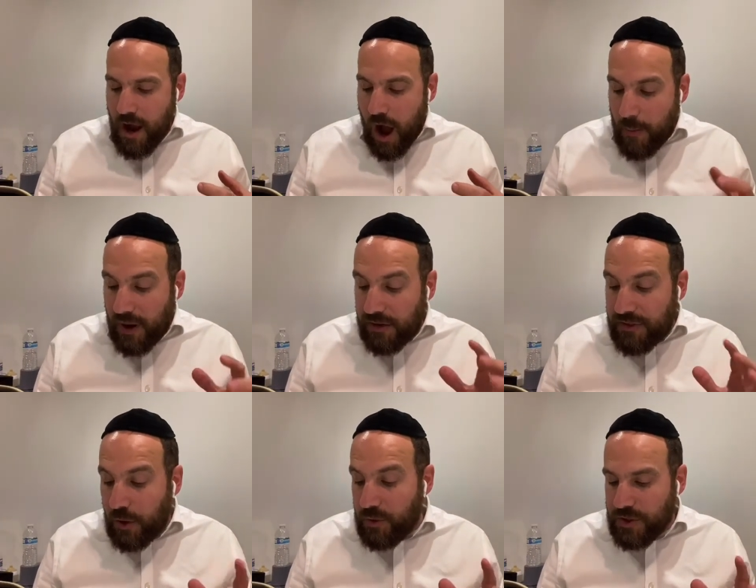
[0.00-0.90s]
Among
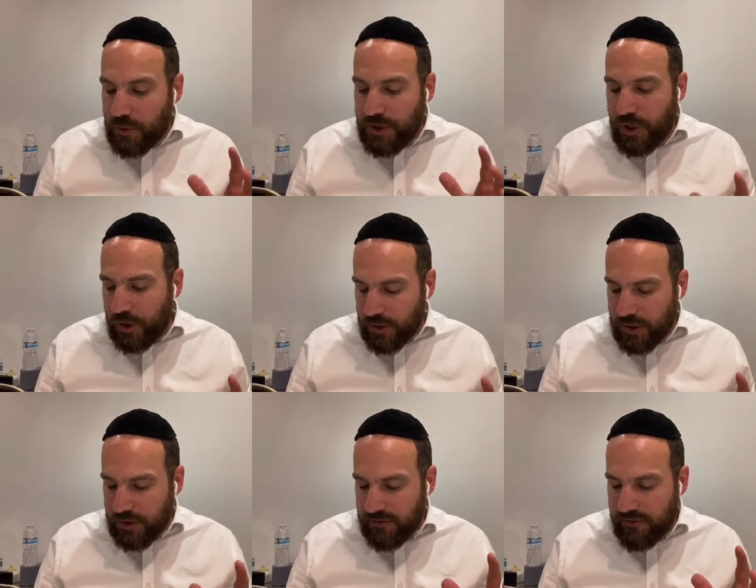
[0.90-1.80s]
those who yearn
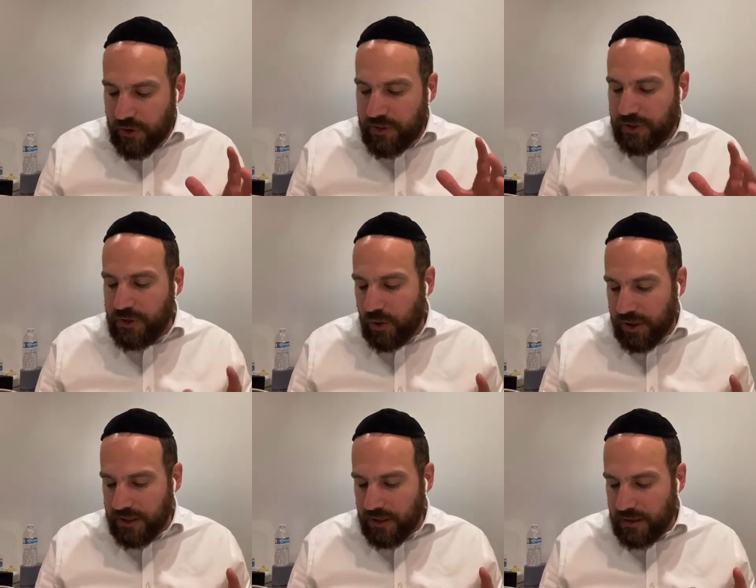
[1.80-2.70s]
for the
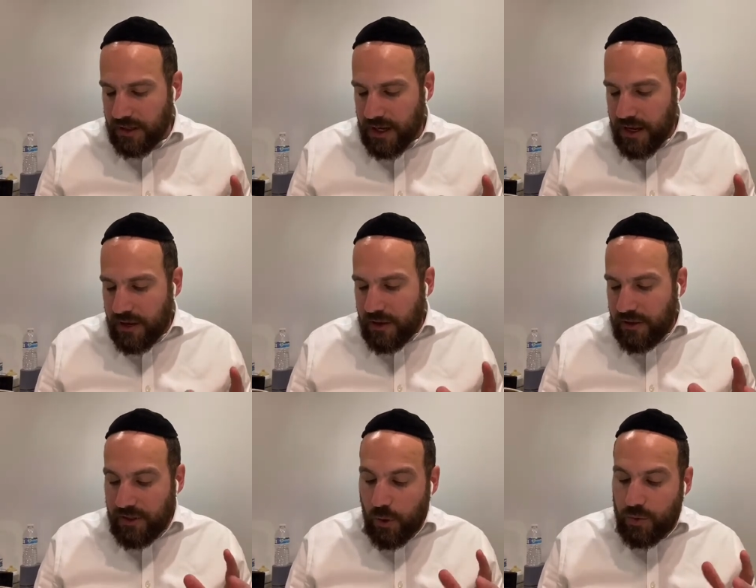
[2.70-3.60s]
dawn,
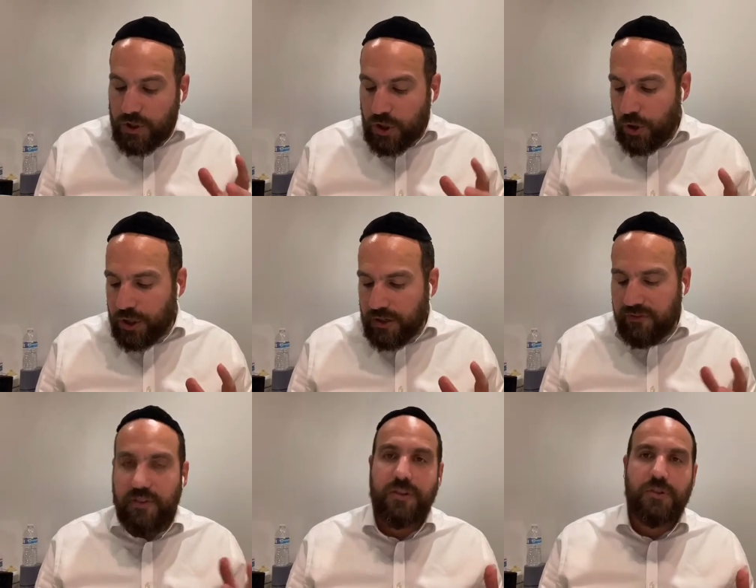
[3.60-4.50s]
those yearning for
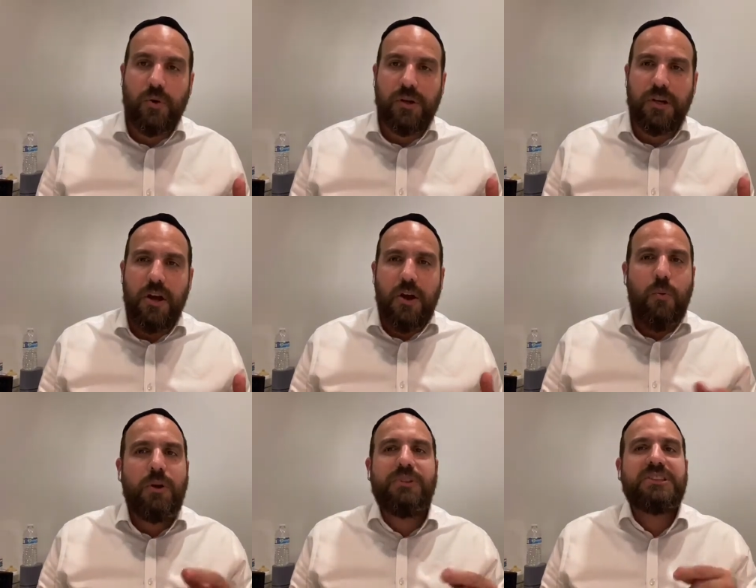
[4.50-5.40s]
the dawn. Why
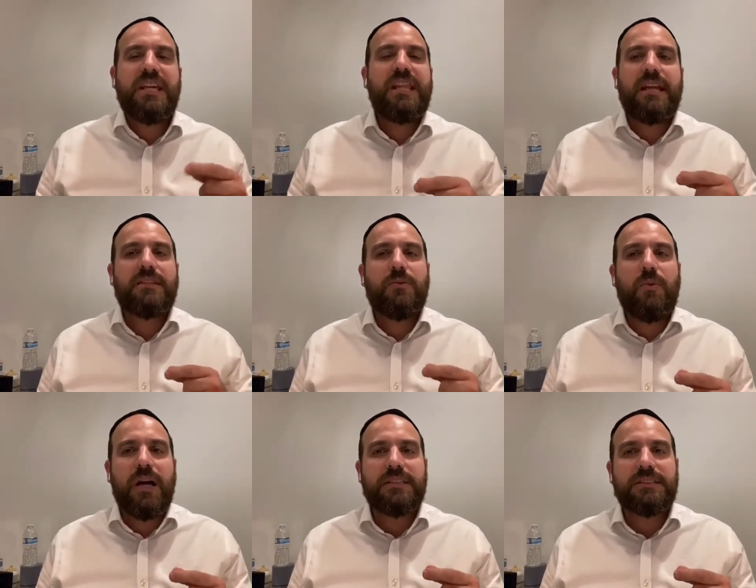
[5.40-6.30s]
do we say that
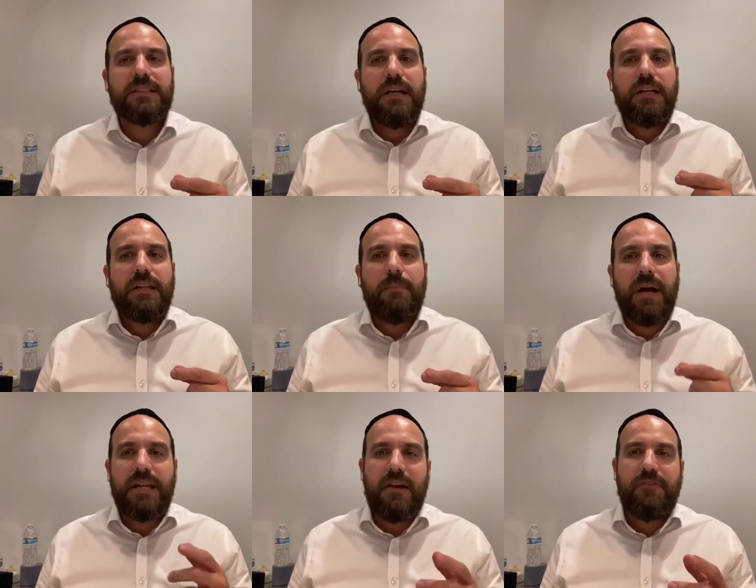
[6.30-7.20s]
twice? That my
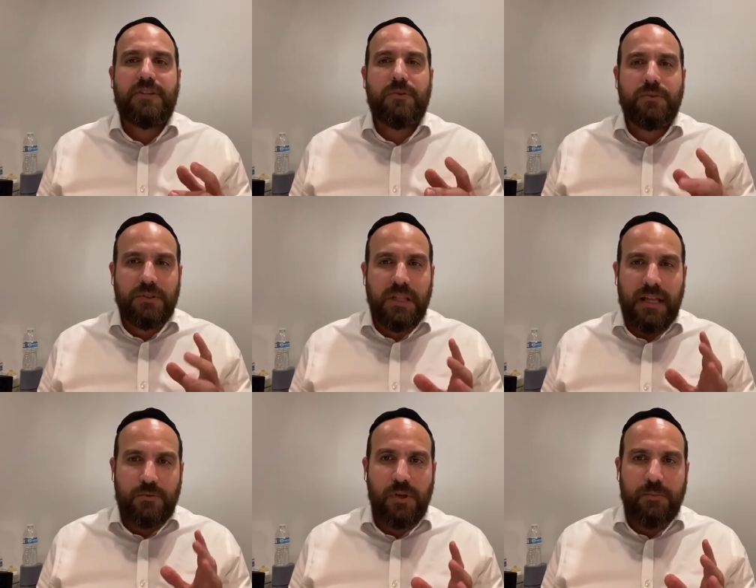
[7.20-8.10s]
nefesh. So
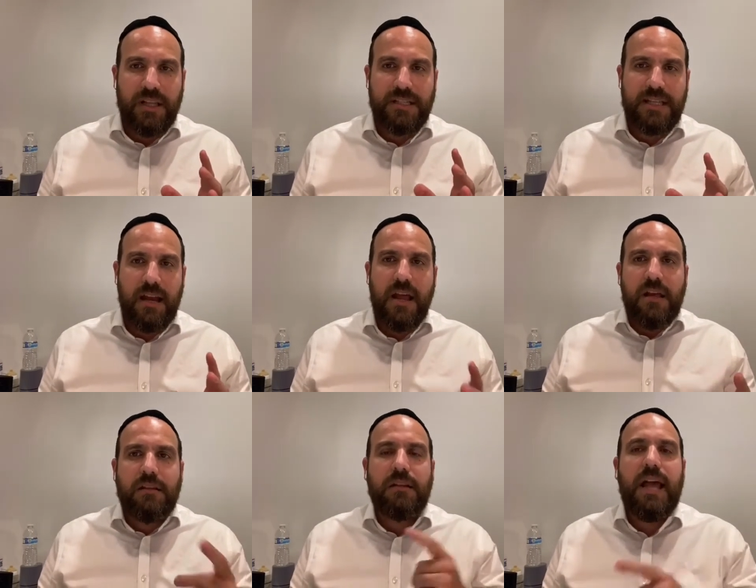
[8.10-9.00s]
let's really break this down.
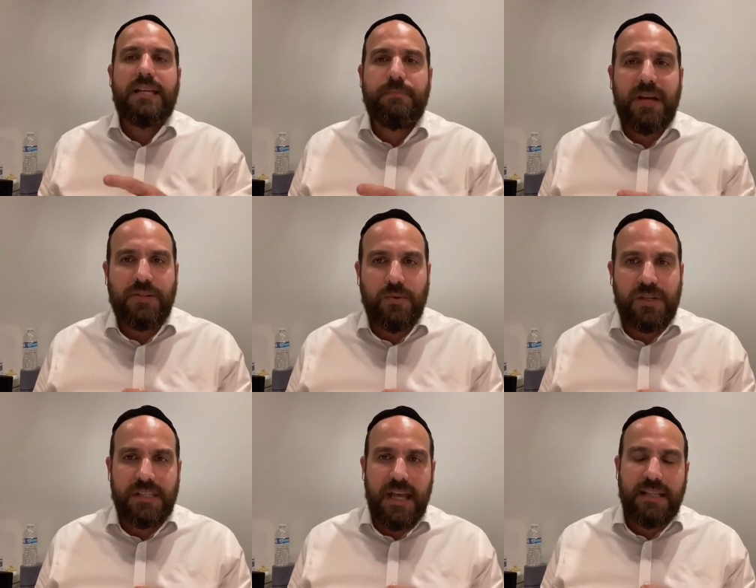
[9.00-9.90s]
The last pasuk
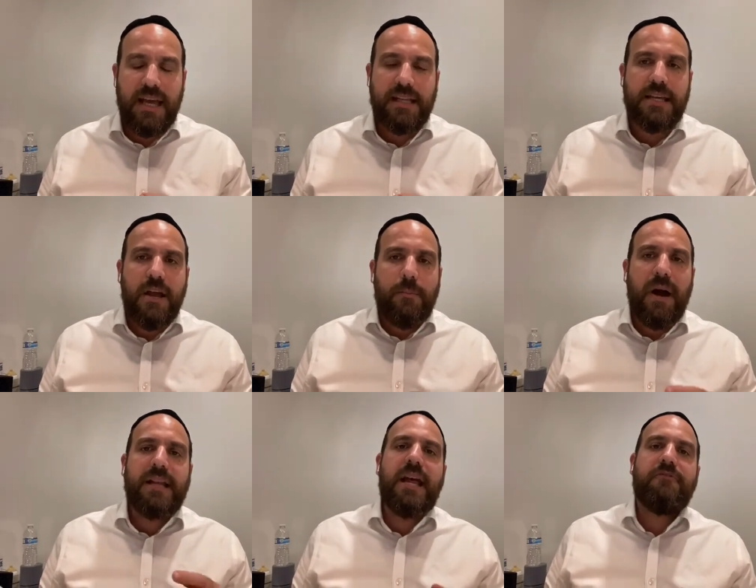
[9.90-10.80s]
said that my
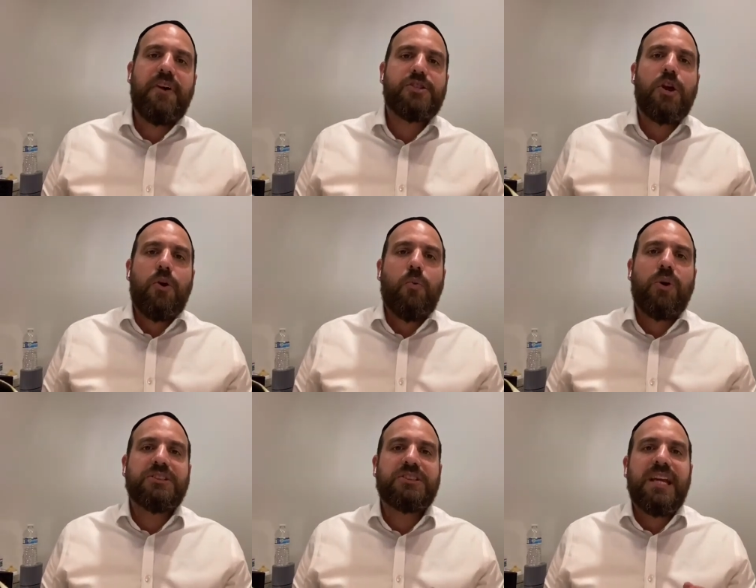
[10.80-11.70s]
nefesh
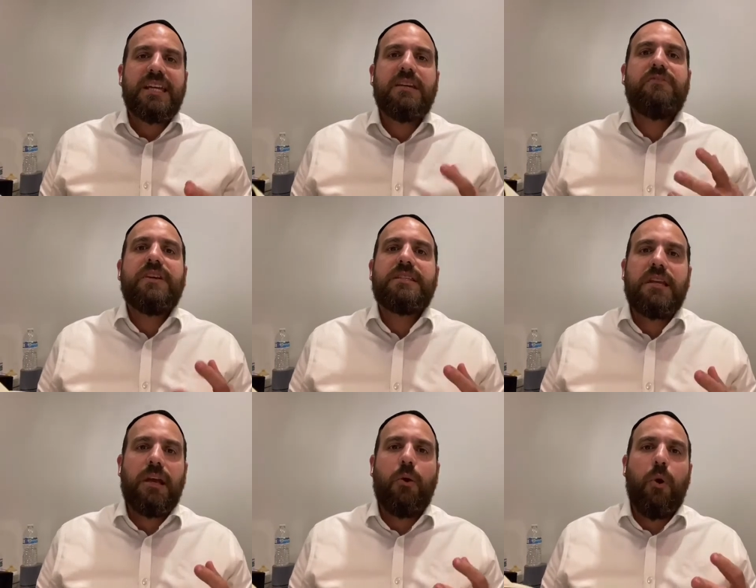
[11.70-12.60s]
was
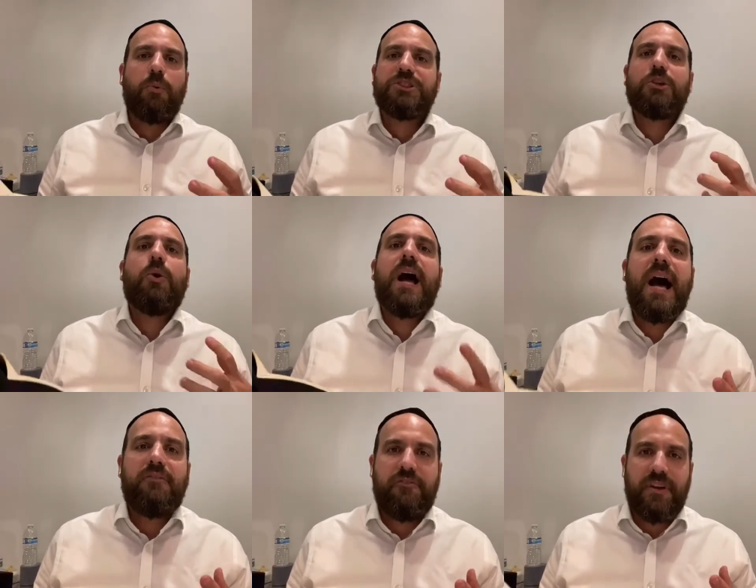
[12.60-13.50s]
kiviti. It was so
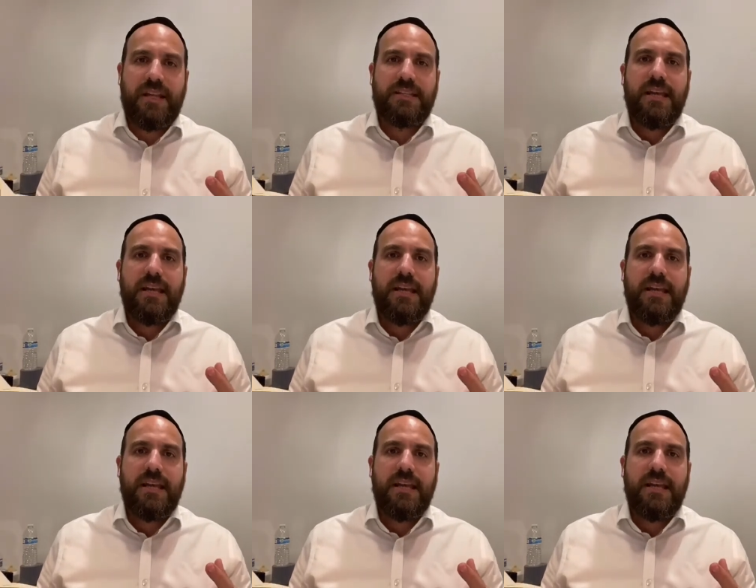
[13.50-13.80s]
confident